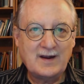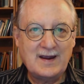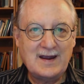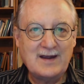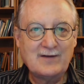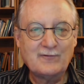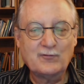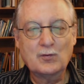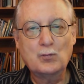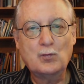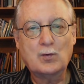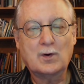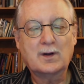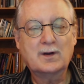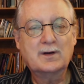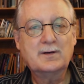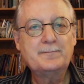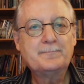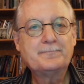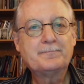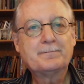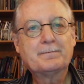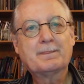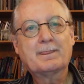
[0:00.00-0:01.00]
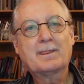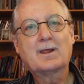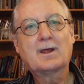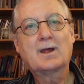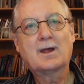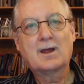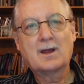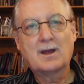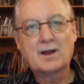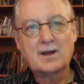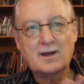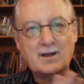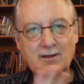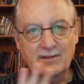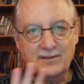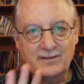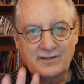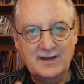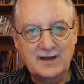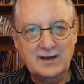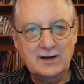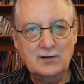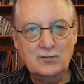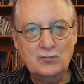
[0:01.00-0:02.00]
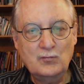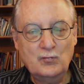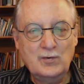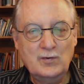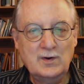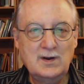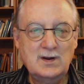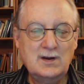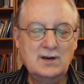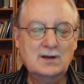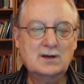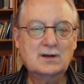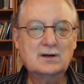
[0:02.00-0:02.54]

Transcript: everyone, then we